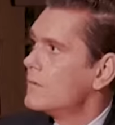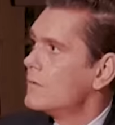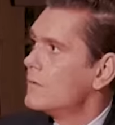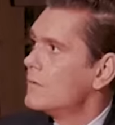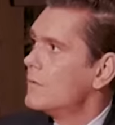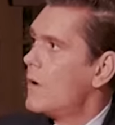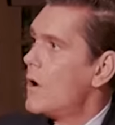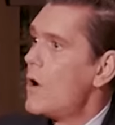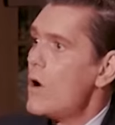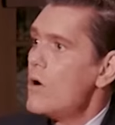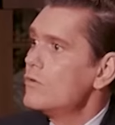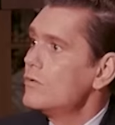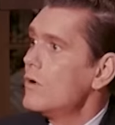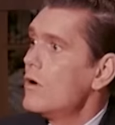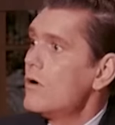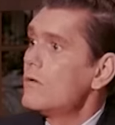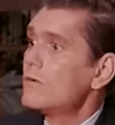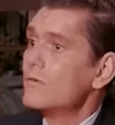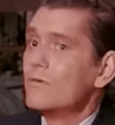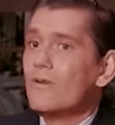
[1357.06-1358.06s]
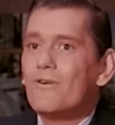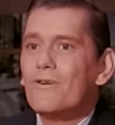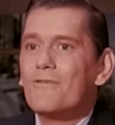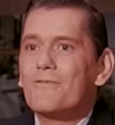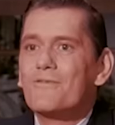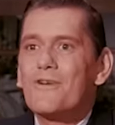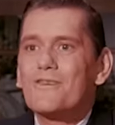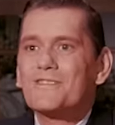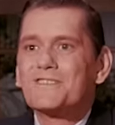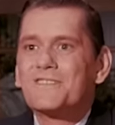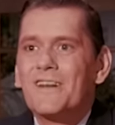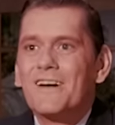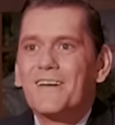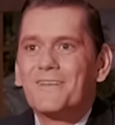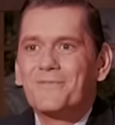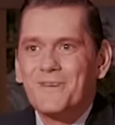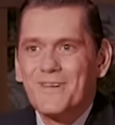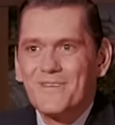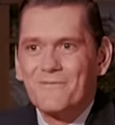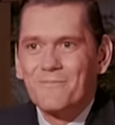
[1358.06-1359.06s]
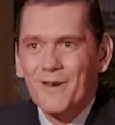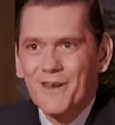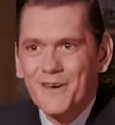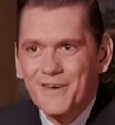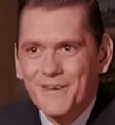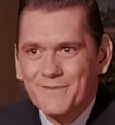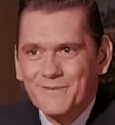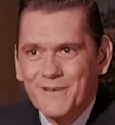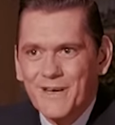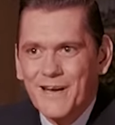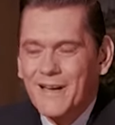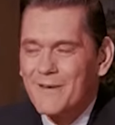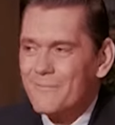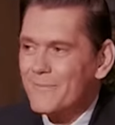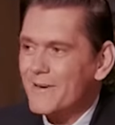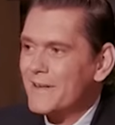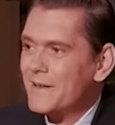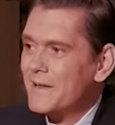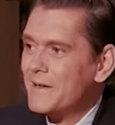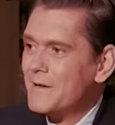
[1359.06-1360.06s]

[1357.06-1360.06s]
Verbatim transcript: Oh, no, of course not. We have plenty of time.